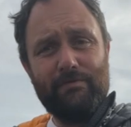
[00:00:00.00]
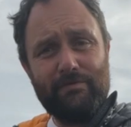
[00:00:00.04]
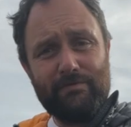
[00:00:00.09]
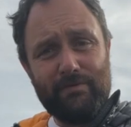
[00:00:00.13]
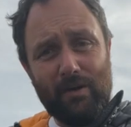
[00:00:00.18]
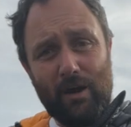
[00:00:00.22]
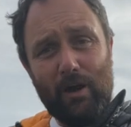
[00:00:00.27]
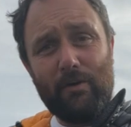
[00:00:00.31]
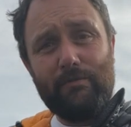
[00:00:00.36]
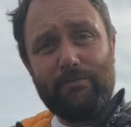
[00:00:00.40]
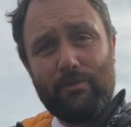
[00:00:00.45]
of,
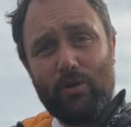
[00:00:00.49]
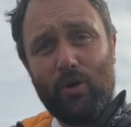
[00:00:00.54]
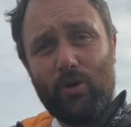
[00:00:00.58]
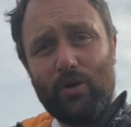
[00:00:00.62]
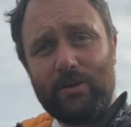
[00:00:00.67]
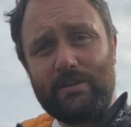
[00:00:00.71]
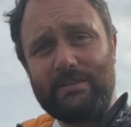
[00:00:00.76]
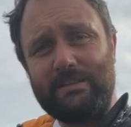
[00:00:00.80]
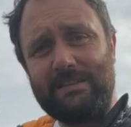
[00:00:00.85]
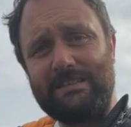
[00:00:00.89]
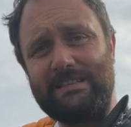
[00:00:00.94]
of
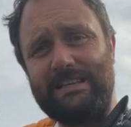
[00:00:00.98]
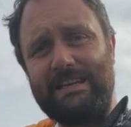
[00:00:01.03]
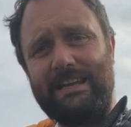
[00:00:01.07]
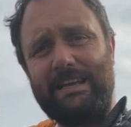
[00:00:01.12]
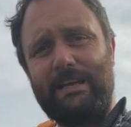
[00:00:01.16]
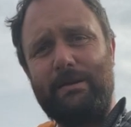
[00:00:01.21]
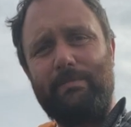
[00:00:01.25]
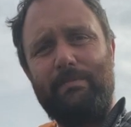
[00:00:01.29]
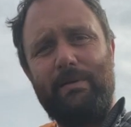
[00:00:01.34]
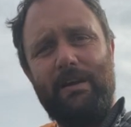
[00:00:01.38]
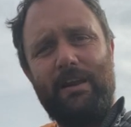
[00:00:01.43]
course, there's a
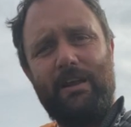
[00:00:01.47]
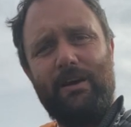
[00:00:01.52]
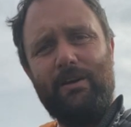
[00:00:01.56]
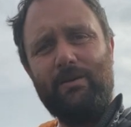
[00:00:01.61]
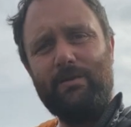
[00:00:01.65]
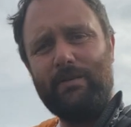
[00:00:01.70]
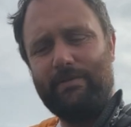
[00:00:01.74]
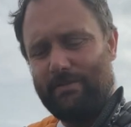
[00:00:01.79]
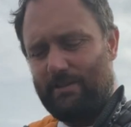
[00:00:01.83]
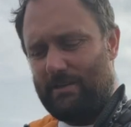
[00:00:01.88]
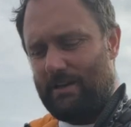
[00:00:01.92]
link below
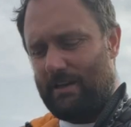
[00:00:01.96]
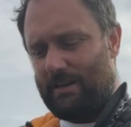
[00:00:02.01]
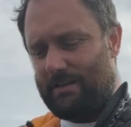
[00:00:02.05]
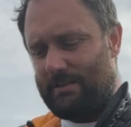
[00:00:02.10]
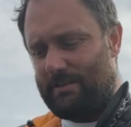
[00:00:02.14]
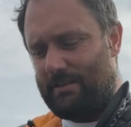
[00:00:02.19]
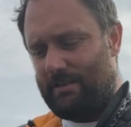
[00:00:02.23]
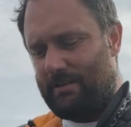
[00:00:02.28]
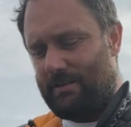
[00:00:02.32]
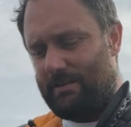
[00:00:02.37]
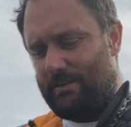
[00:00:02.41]
if you'd
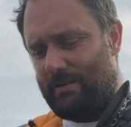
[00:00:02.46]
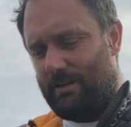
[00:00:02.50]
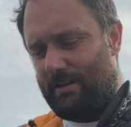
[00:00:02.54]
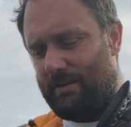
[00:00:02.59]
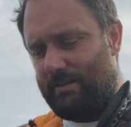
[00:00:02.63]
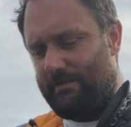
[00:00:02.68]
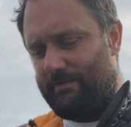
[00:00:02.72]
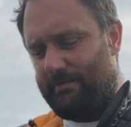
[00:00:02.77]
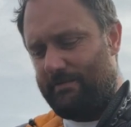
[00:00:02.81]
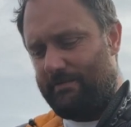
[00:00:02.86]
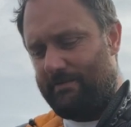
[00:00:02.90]
like to
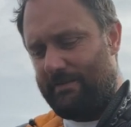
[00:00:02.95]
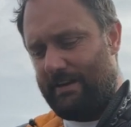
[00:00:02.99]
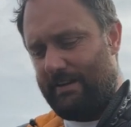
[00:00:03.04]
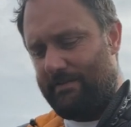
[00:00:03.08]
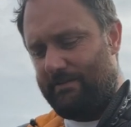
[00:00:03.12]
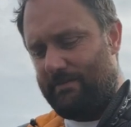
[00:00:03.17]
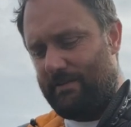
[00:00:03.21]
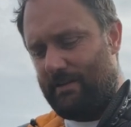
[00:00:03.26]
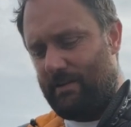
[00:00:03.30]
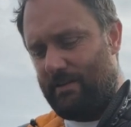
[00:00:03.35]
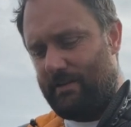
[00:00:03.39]
not even
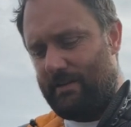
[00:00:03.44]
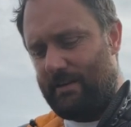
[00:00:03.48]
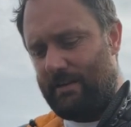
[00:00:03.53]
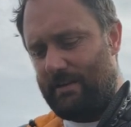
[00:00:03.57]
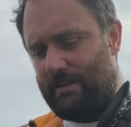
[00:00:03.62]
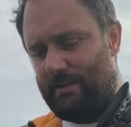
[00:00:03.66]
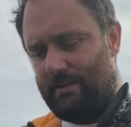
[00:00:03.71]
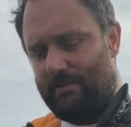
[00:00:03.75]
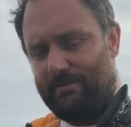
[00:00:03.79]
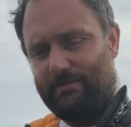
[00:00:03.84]
faff and looking.